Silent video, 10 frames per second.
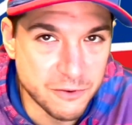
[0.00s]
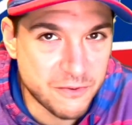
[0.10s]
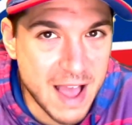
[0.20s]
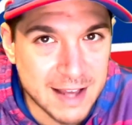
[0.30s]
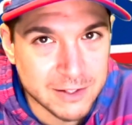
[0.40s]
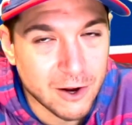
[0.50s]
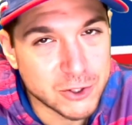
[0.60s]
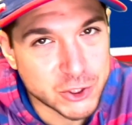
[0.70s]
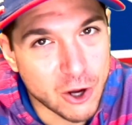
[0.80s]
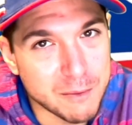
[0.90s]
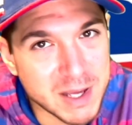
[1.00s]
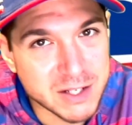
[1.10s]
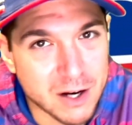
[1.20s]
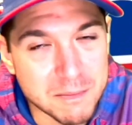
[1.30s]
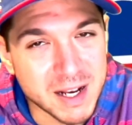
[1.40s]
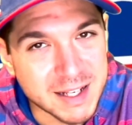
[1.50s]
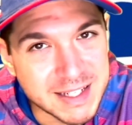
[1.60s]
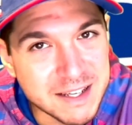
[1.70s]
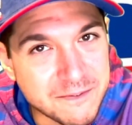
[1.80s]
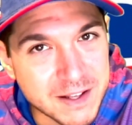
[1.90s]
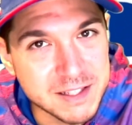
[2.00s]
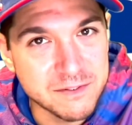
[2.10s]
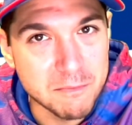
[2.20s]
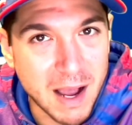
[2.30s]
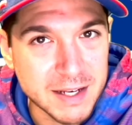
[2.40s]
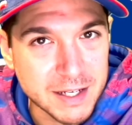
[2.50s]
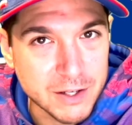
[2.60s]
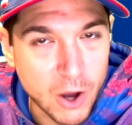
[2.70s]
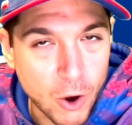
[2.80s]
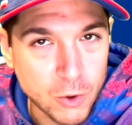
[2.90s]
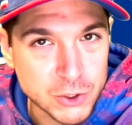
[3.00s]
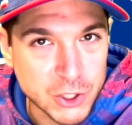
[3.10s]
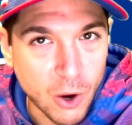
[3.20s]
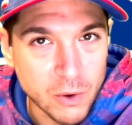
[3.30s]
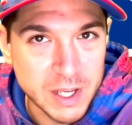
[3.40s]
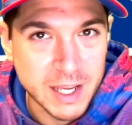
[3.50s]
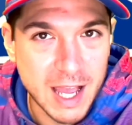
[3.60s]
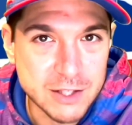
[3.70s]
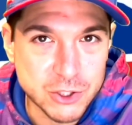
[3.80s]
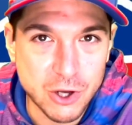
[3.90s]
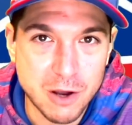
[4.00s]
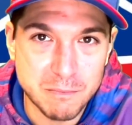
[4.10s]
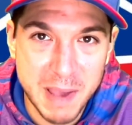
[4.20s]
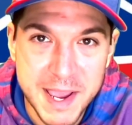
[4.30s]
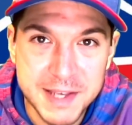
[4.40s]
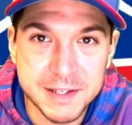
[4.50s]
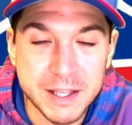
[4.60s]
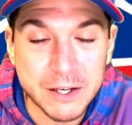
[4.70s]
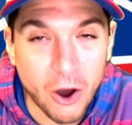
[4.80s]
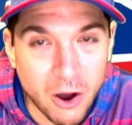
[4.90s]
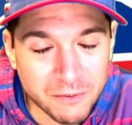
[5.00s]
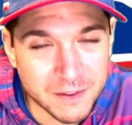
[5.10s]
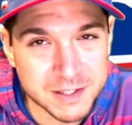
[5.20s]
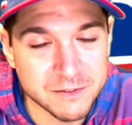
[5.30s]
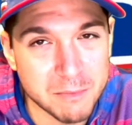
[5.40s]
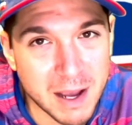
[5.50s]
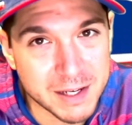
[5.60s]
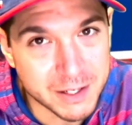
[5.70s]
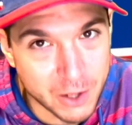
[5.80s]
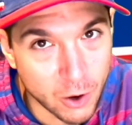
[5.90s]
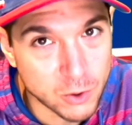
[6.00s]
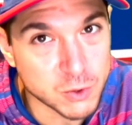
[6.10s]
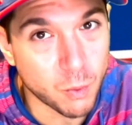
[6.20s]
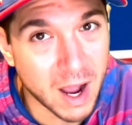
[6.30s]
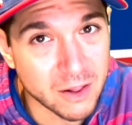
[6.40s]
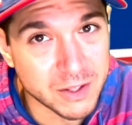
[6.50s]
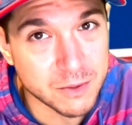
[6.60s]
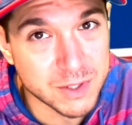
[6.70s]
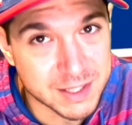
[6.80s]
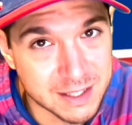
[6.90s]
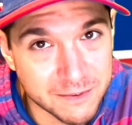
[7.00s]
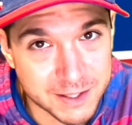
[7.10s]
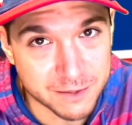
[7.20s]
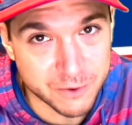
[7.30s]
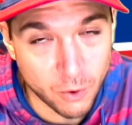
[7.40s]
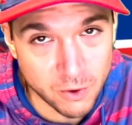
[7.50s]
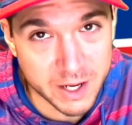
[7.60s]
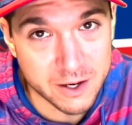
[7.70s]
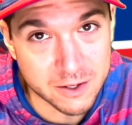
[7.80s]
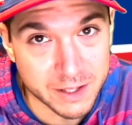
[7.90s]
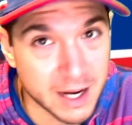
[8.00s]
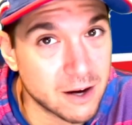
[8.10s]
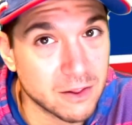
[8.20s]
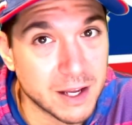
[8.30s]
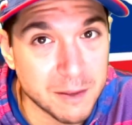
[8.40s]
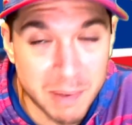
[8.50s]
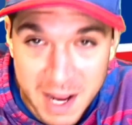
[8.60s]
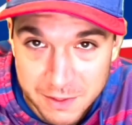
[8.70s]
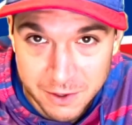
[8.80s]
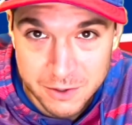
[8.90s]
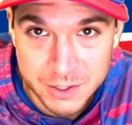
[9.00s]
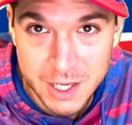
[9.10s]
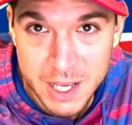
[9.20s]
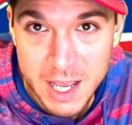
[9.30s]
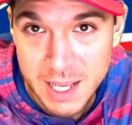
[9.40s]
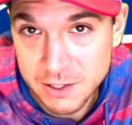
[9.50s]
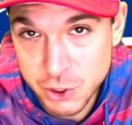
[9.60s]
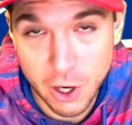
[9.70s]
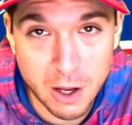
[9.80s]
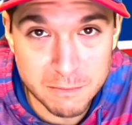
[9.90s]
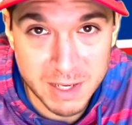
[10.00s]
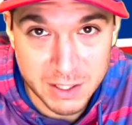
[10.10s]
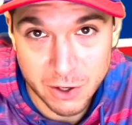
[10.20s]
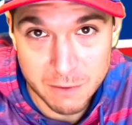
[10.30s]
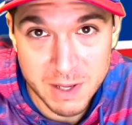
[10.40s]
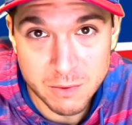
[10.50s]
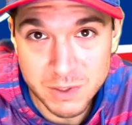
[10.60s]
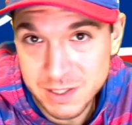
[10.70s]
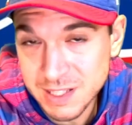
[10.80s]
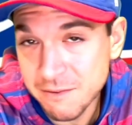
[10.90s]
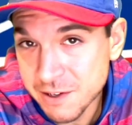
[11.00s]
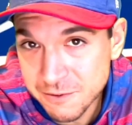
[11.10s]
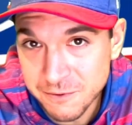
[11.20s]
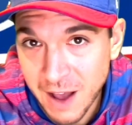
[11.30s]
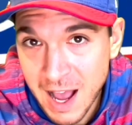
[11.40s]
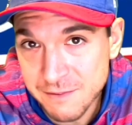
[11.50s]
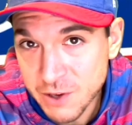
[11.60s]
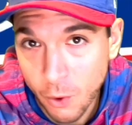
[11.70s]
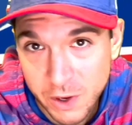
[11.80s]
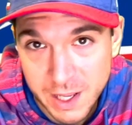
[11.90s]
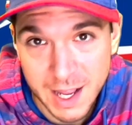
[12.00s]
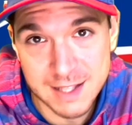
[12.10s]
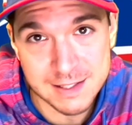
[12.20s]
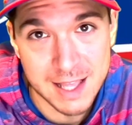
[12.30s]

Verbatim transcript: the facts are Sean McDermott, a defensive minded coach, going against Sean Payton, an offensive minded coach, while he was defensive coordinator in the Carolina Panthers. And Sean McDermott was 7 and 5 going against